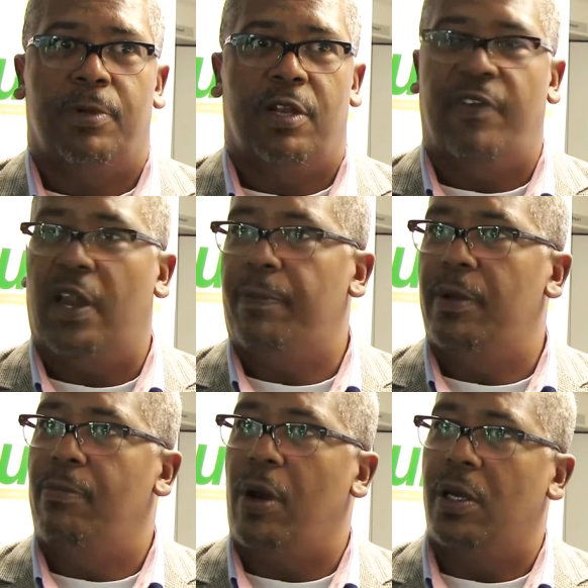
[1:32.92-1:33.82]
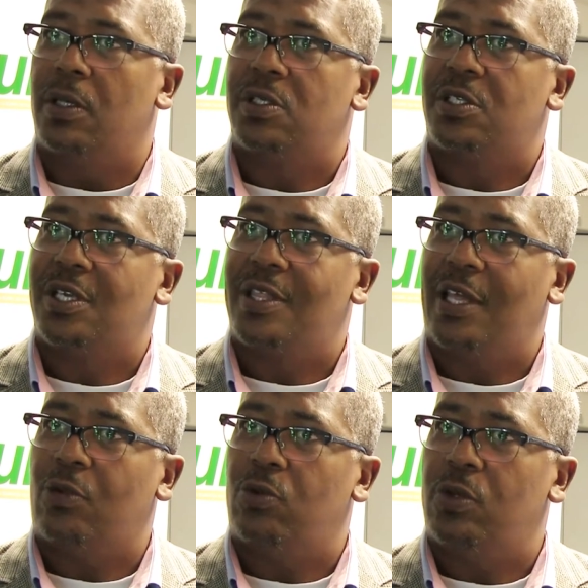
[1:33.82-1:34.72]
development models
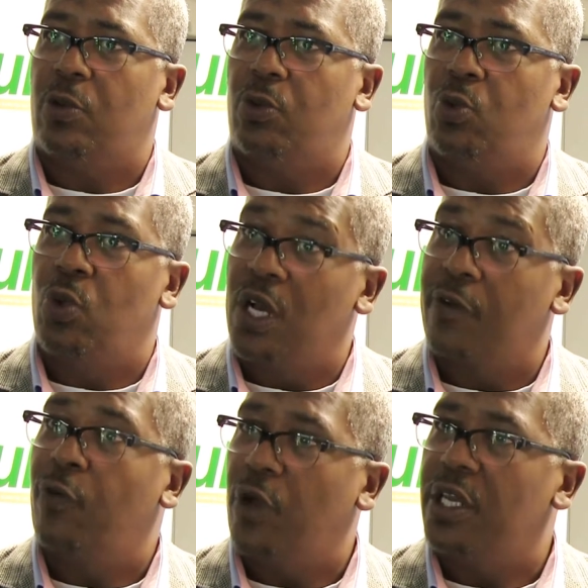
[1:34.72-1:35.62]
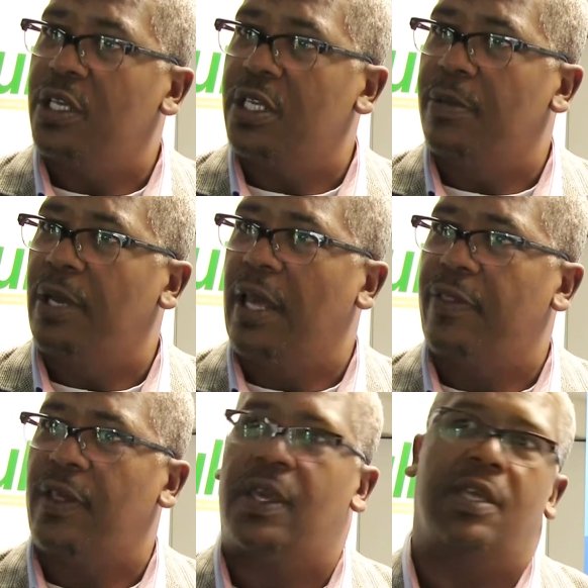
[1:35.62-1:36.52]
that would work for it, I
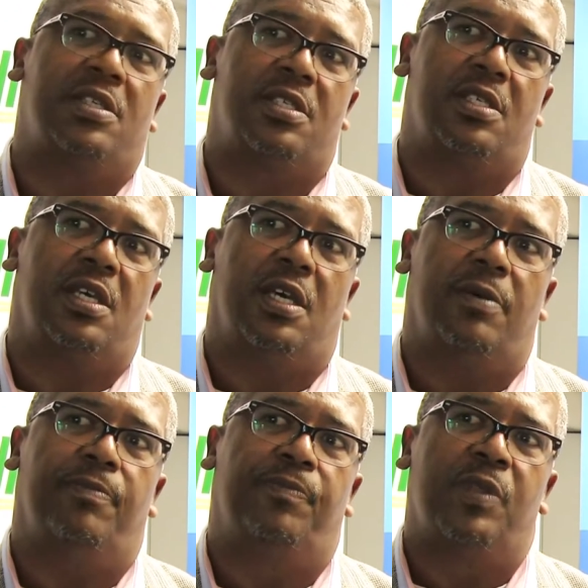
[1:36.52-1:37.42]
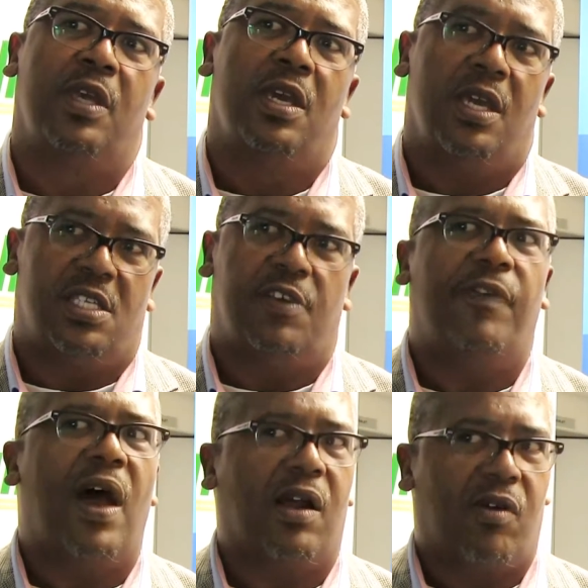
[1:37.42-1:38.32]
think it's a
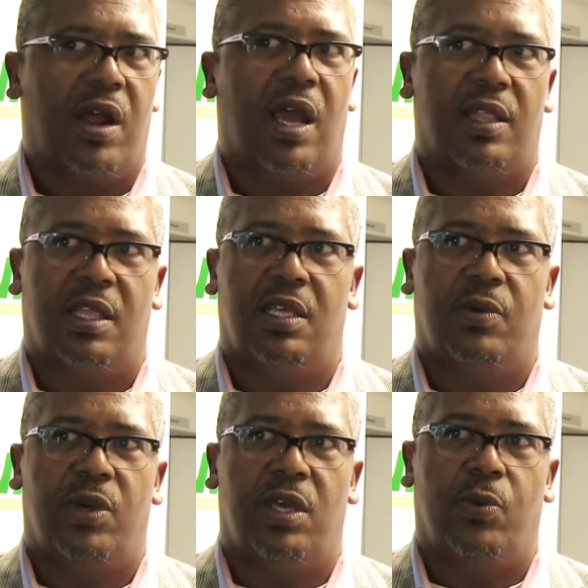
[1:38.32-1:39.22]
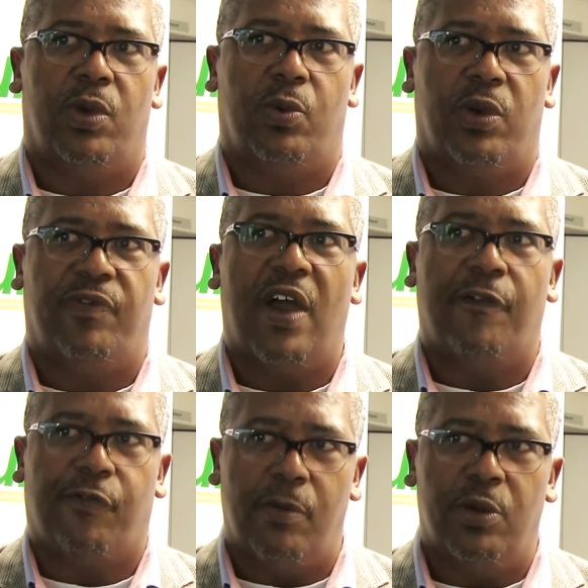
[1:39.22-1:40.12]
far cry. I think we're
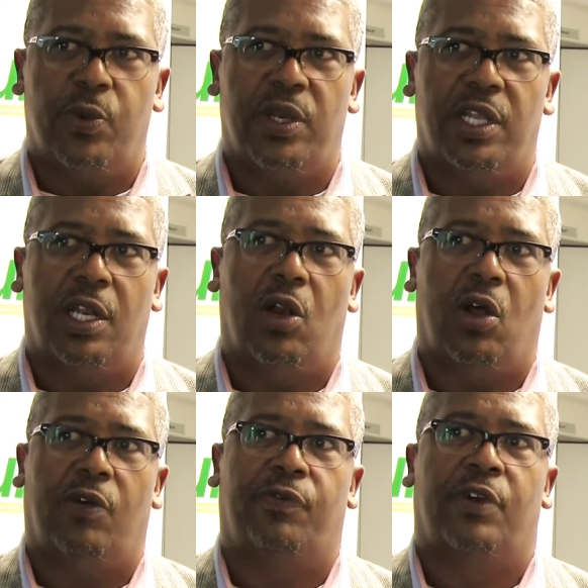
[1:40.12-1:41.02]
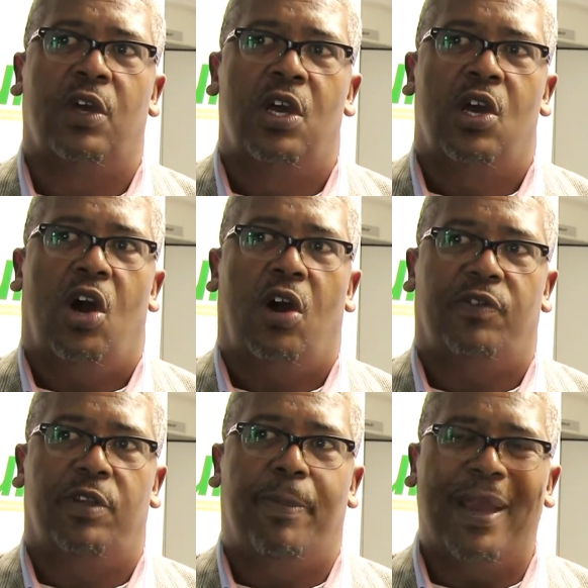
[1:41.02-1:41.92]
far from it. We need a lot
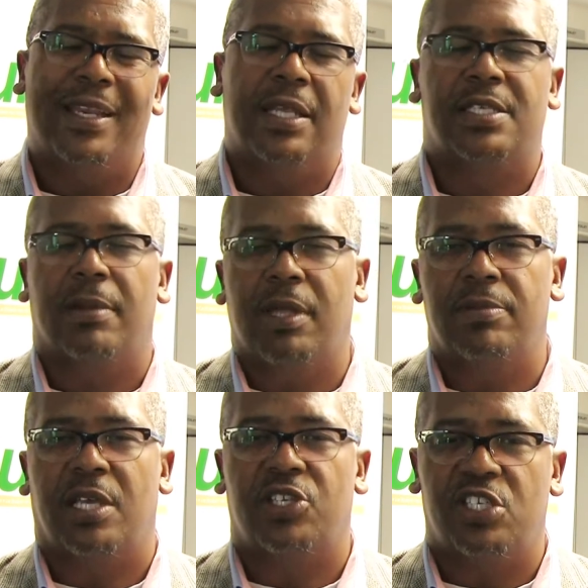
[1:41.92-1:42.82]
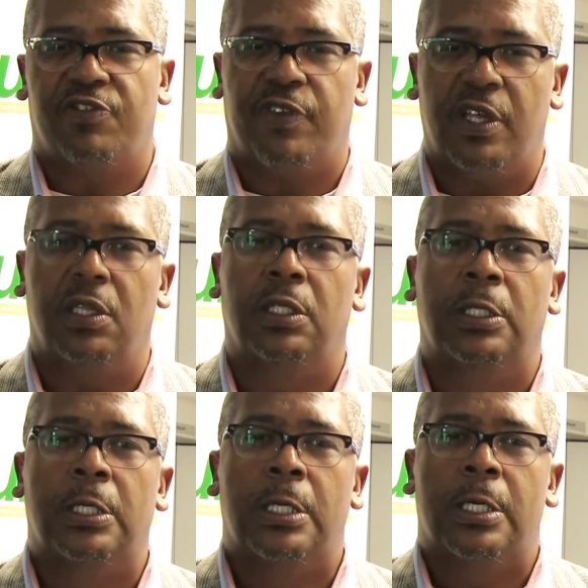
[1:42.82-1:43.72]
of debate, and sometimes I just feel
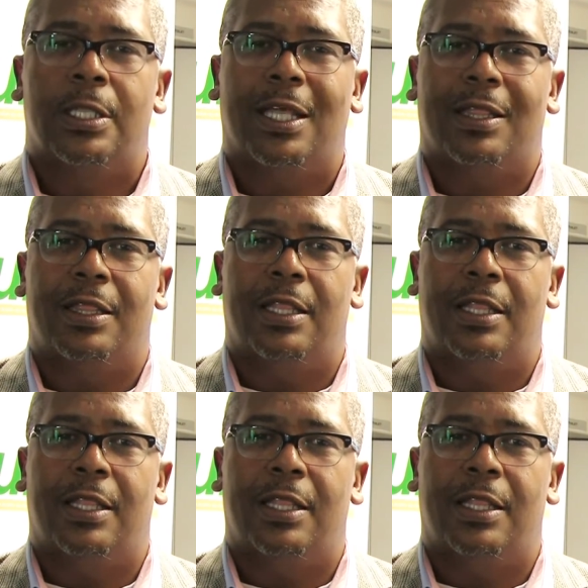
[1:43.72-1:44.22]
that